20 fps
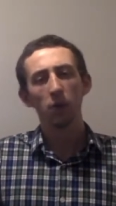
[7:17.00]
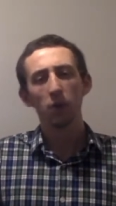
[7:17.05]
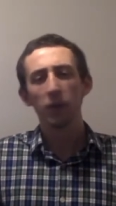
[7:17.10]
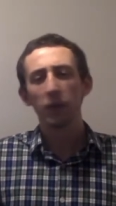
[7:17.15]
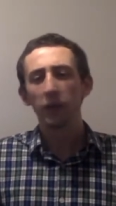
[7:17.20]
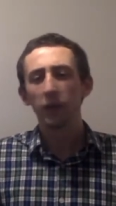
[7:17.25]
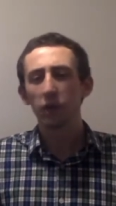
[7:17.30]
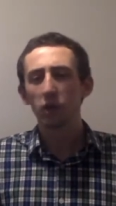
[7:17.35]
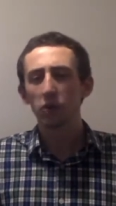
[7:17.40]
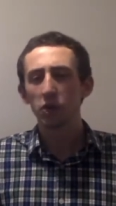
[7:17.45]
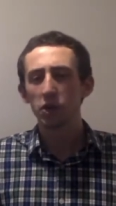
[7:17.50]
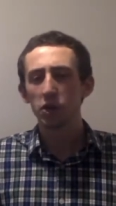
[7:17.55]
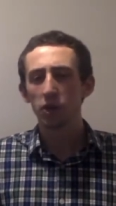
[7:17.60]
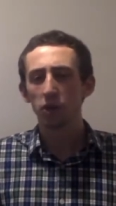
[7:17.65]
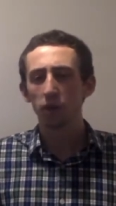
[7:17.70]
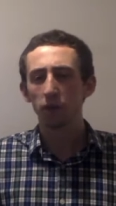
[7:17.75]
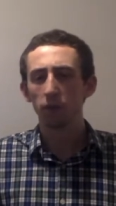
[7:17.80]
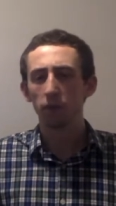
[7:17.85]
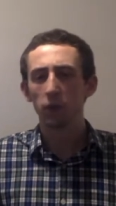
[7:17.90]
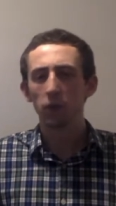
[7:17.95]
Being a
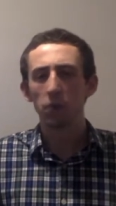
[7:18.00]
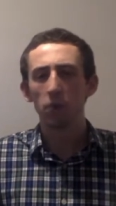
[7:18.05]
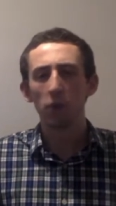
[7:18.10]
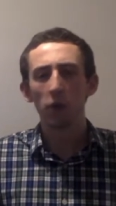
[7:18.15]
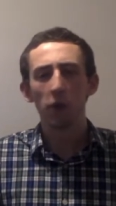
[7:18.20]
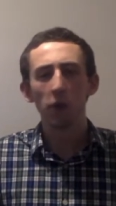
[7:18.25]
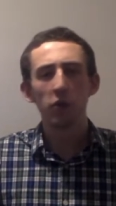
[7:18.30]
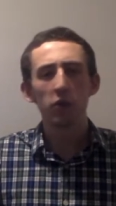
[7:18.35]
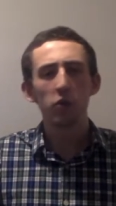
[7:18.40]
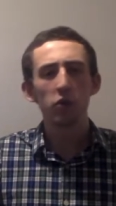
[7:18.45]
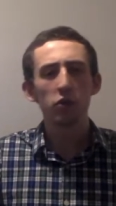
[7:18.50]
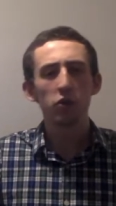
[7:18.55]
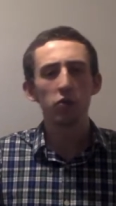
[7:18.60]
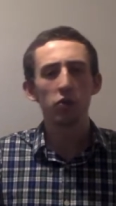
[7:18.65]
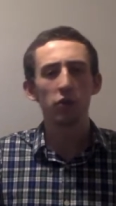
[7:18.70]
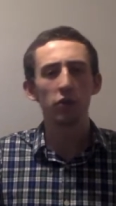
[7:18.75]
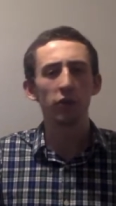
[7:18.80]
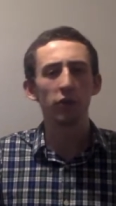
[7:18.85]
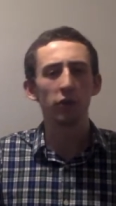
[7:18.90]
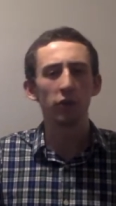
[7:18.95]
Christian, putting your
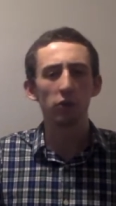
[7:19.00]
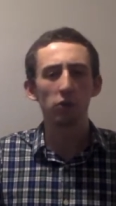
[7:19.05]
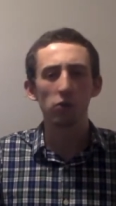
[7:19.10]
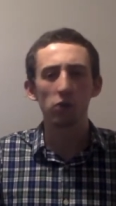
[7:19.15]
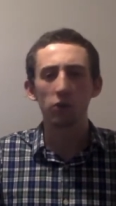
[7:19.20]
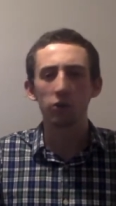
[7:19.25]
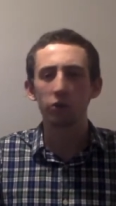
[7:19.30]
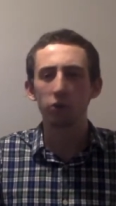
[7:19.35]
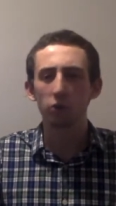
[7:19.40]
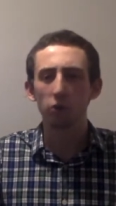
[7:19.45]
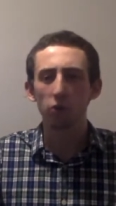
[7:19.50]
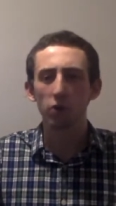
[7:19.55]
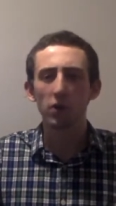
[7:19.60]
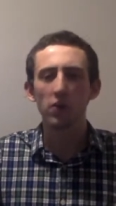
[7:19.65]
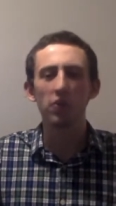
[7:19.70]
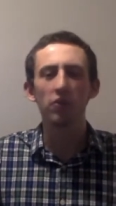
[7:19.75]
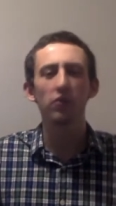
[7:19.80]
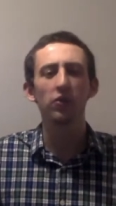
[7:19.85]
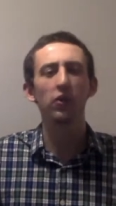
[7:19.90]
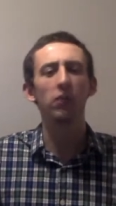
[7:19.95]
trust in Christ's
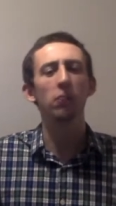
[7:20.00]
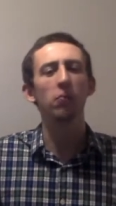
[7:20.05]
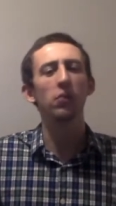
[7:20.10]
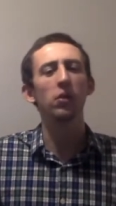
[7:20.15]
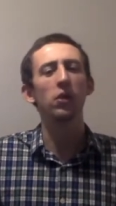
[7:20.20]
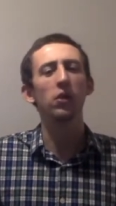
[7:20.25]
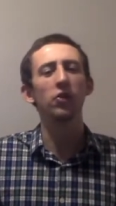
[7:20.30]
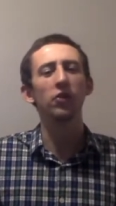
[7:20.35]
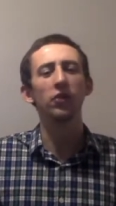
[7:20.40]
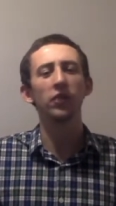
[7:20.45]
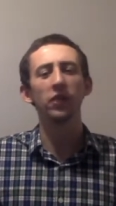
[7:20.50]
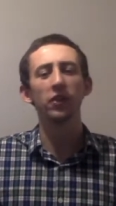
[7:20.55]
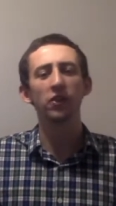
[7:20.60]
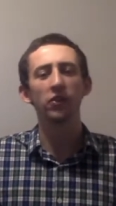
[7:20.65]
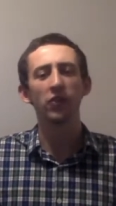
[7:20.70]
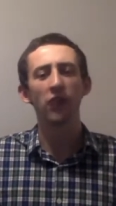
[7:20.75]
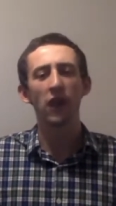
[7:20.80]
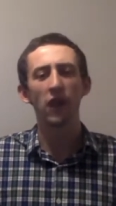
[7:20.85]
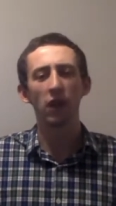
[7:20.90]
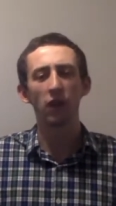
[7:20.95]
grace and mercy and
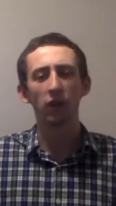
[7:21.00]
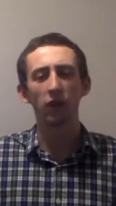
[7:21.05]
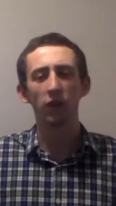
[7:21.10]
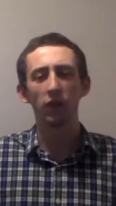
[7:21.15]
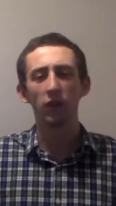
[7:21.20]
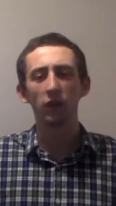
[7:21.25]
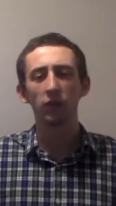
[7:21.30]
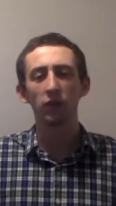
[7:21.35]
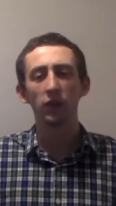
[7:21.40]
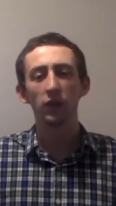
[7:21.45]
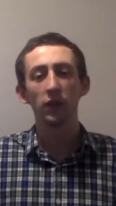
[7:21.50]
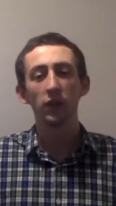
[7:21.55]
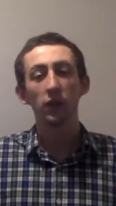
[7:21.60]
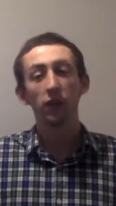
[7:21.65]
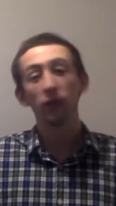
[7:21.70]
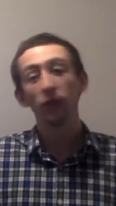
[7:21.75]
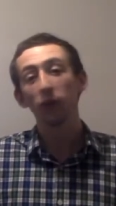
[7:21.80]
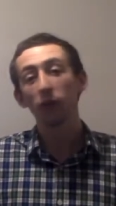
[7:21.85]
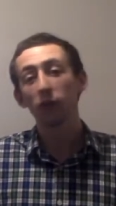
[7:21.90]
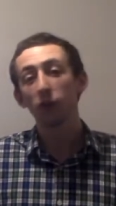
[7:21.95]
sacrifice
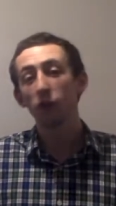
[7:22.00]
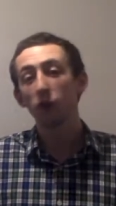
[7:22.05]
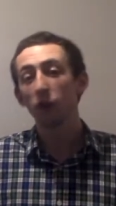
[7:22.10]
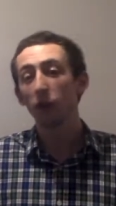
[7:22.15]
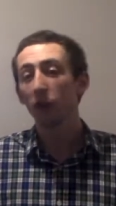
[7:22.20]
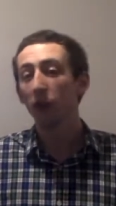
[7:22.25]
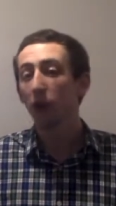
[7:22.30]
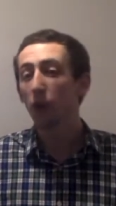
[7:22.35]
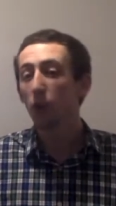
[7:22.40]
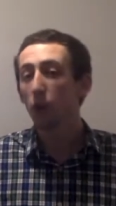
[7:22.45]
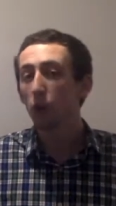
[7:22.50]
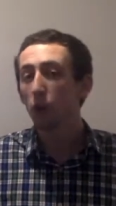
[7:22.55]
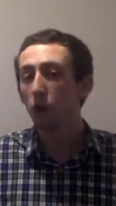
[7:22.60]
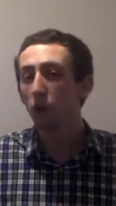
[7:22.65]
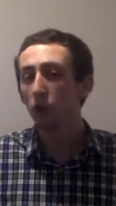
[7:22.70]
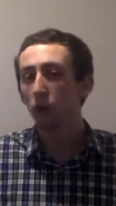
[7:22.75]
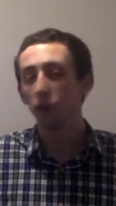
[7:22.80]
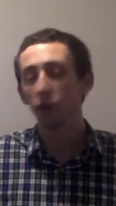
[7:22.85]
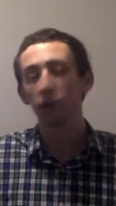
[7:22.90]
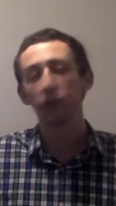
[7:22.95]
does not and
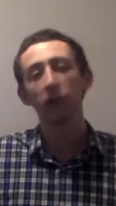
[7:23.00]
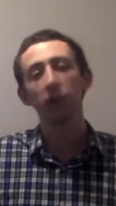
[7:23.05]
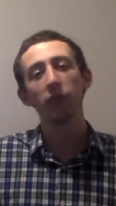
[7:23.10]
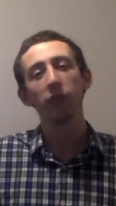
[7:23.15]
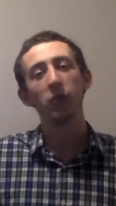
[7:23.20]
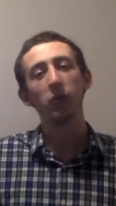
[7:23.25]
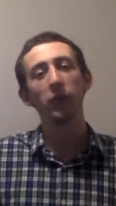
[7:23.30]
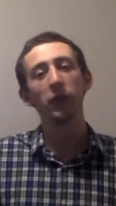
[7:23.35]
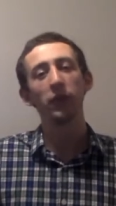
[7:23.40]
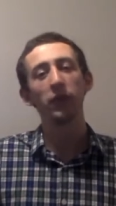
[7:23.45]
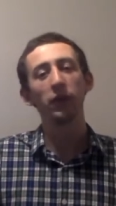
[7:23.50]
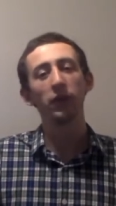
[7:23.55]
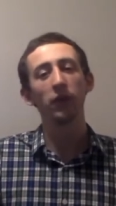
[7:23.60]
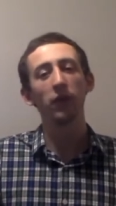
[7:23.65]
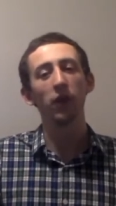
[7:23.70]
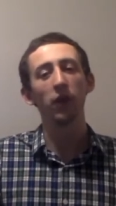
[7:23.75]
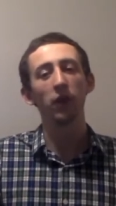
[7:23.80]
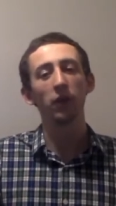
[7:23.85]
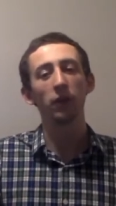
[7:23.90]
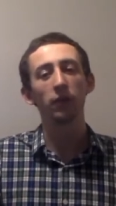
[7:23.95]
will not give you an
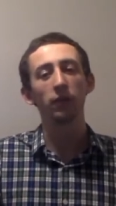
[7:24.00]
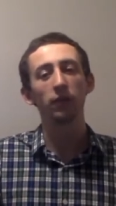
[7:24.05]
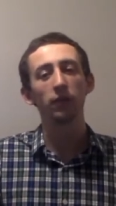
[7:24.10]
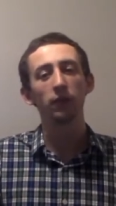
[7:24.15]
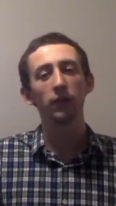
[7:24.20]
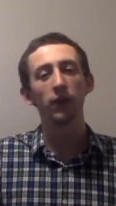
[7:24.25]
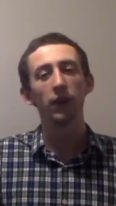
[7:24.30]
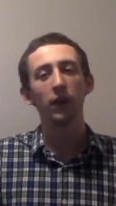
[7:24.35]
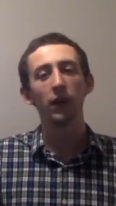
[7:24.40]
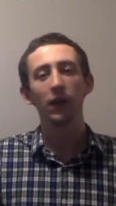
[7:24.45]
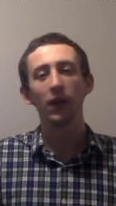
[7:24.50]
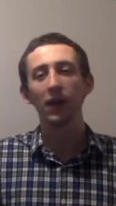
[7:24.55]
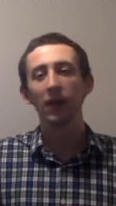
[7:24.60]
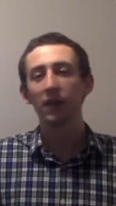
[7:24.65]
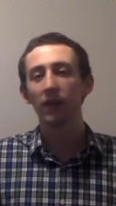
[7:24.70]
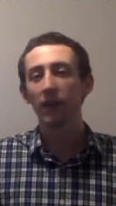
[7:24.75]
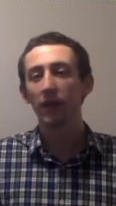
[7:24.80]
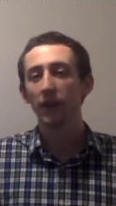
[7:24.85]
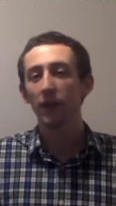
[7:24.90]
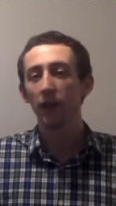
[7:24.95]
easy life.
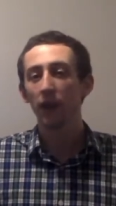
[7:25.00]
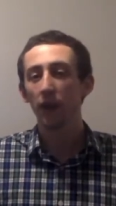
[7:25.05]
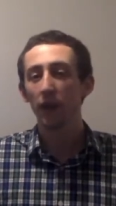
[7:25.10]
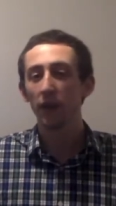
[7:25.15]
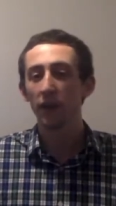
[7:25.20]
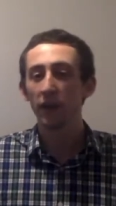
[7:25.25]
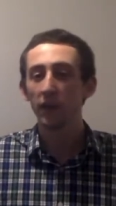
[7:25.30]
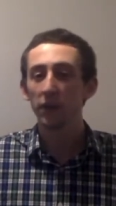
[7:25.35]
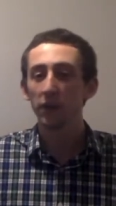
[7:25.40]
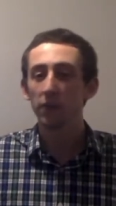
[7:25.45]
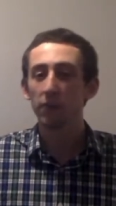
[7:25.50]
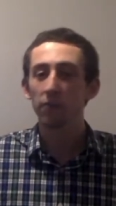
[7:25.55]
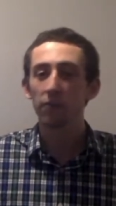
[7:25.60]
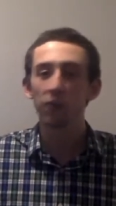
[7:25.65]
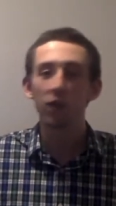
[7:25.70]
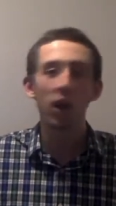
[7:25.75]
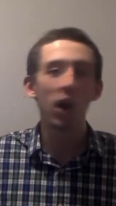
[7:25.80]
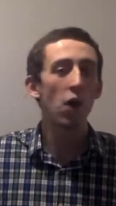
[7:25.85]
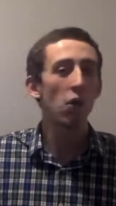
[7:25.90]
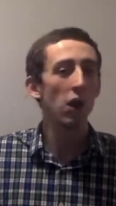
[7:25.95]
Let's get that idea
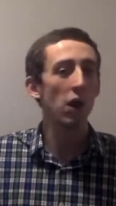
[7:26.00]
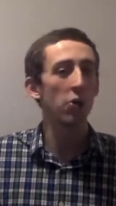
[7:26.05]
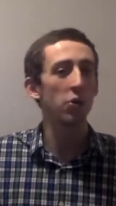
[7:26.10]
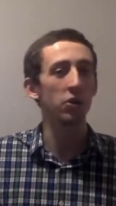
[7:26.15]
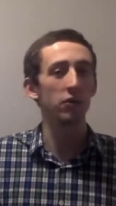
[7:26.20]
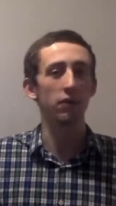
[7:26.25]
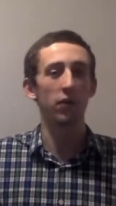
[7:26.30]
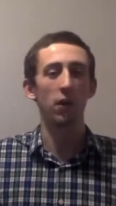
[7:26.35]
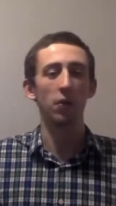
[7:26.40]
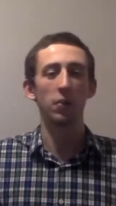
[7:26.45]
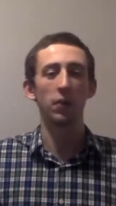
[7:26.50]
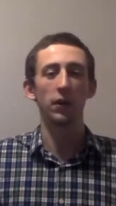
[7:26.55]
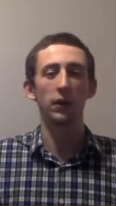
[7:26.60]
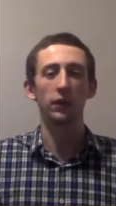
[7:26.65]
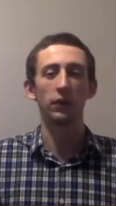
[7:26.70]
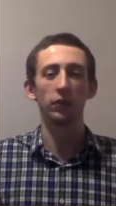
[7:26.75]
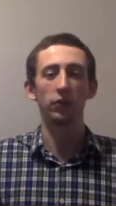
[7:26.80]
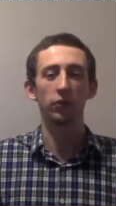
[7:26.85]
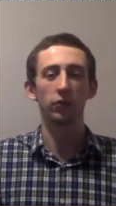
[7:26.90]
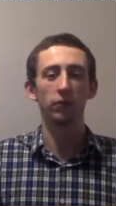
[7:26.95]
far out of our
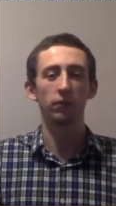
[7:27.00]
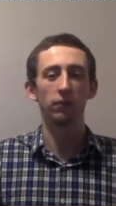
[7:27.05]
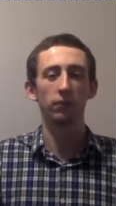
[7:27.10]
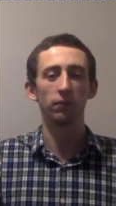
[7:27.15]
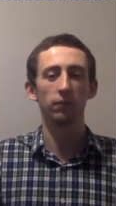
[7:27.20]
minds.